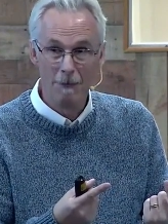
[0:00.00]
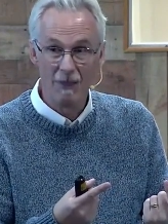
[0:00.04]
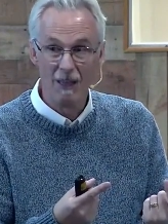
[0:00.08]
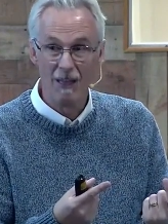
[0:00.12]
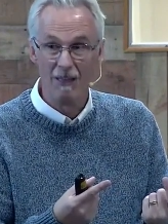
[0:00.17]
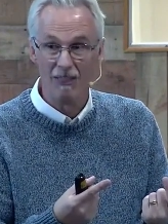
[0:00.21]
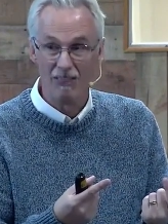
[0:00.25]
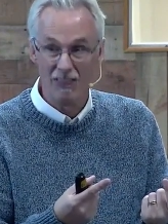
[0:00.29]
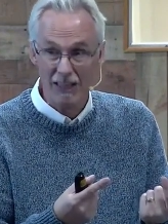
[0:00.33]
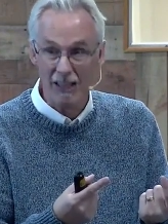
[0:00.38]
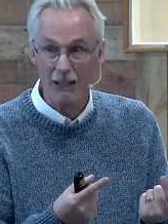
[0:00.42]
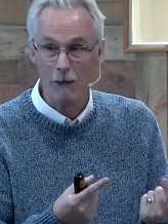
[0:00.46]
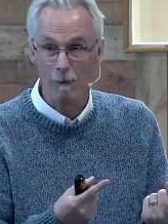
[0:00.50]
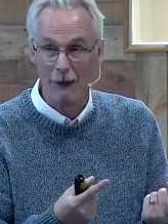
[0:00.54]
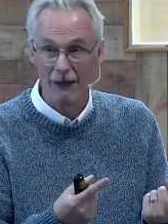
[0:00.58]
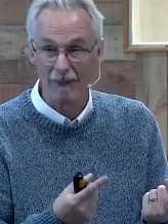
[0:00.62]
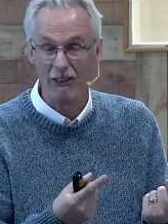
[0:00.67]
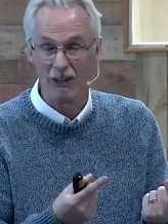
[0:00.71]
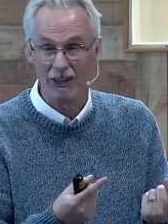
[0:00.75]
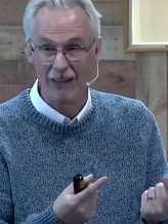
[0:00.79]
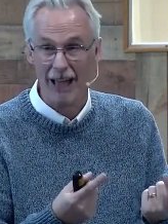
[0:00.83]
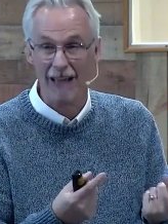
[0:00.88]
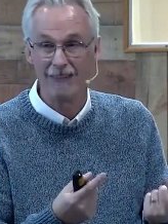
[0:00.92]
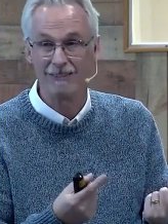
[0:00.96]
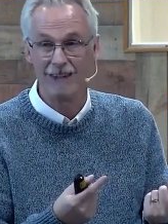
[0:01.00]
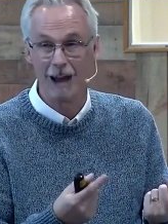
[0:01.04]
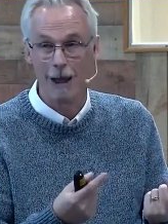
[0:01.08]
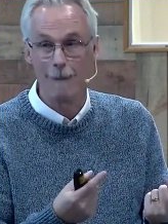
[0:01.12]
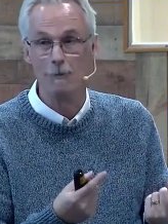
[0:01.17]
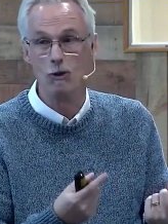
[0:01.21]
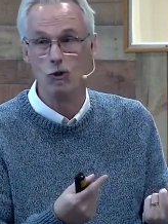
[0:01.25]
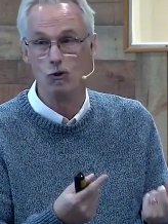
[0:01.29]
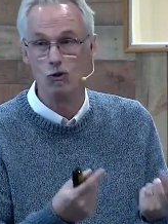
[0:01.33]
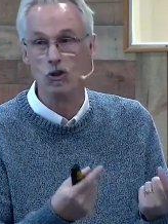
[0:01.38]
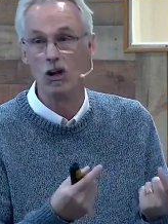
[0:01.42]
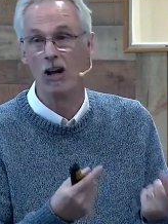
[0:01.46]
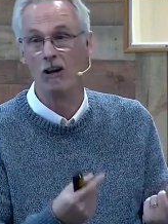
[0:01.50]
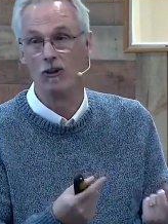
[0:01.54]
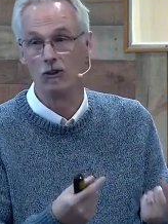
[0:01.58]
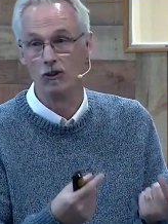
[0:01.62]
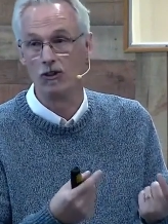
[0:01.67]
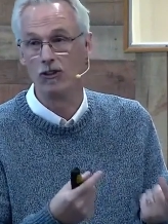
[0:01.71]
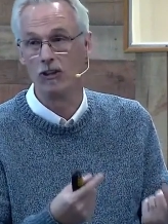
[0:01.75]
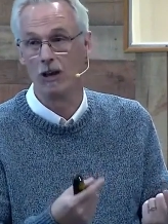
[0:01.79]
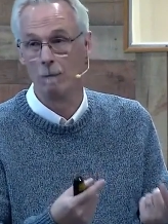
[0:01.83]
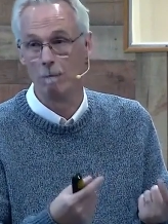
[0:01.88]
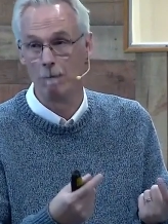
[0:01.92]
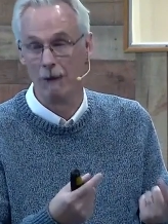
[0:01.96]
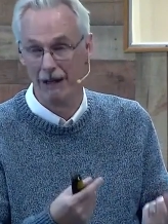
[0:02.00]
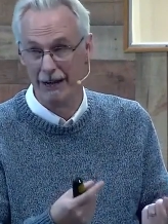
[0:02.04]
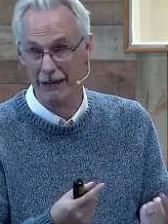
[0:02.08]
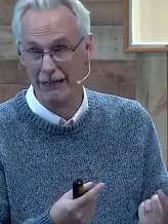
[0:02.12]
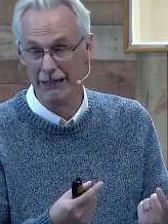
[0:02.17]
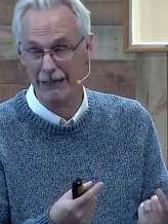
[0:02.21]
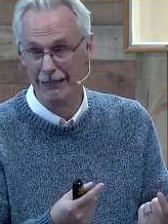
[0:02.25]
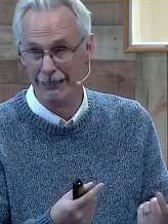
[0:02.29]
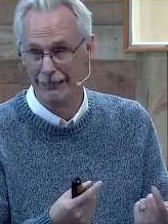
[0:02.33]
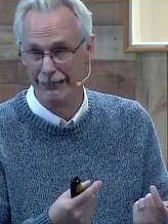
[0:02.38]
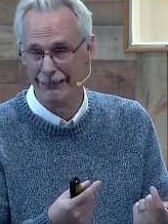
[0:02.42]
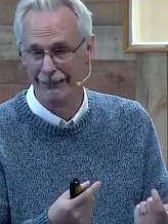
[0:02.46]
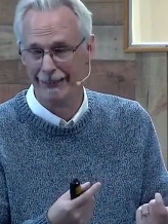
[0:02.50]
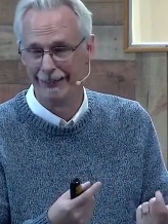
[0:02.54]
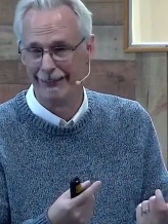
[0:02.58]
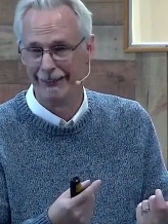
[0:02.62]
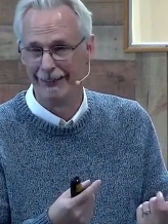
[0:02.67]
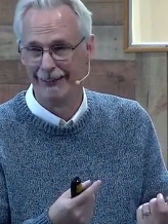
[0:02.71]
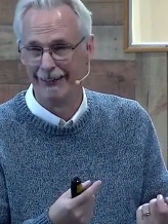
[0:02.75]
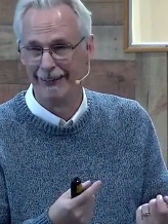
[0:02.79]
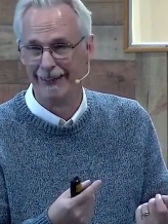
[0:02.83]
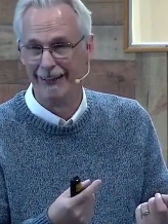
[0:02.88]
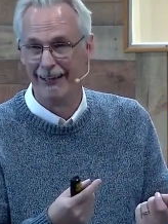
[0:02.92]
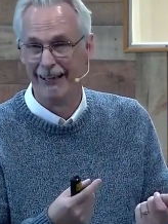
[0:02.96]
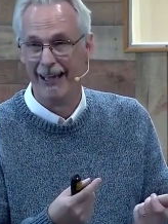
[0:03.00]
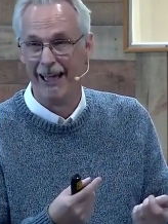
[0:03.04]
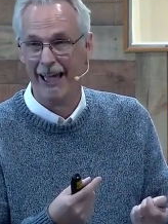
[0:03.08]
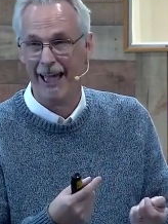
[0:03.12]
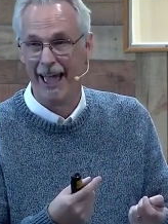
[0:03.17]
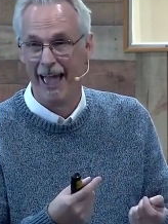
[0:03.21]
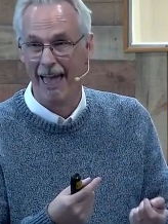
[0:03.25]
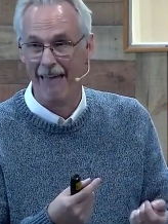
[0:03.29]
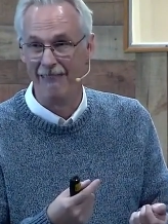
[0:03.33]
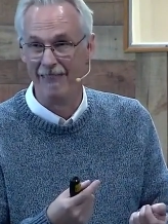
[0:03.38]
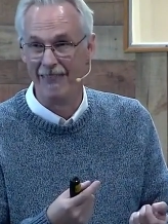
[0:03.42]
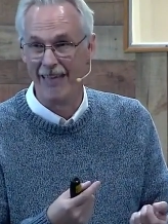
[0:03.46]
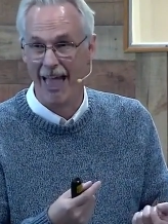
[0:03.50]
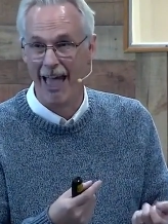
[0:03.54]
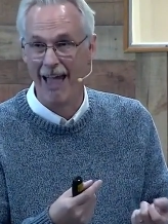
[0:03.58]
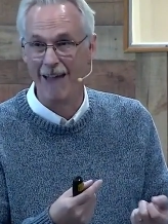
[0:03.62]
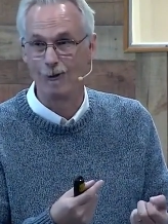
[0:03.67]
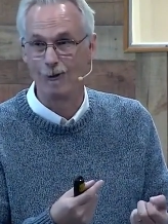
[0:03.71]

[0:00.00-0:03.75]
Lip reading: Think about the last time you judged somebody, and that